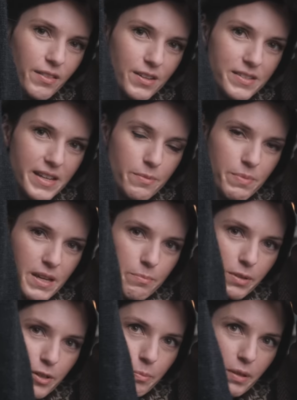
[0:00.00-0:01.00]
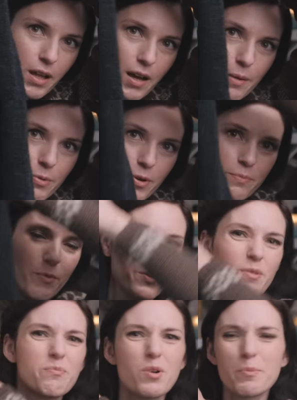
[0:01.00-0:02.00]
It looks like a big blue blob or
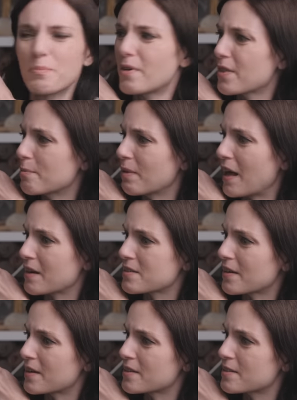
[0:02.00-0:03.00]
more more on the black side.